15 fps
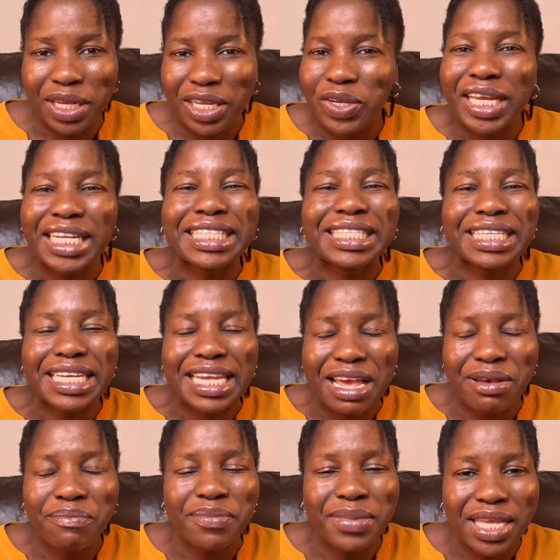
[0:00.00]
you can
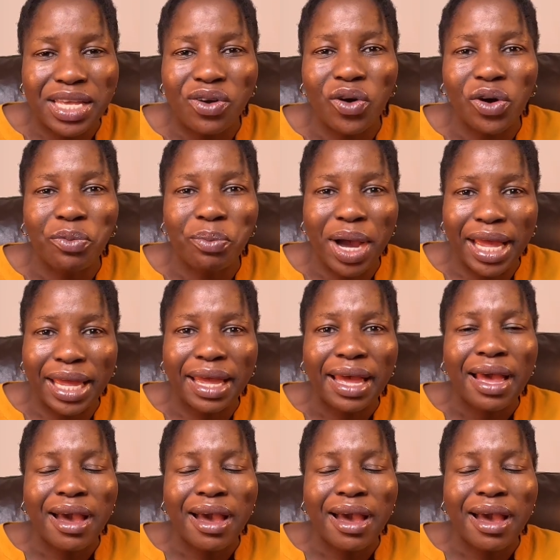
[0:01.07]
DM me on my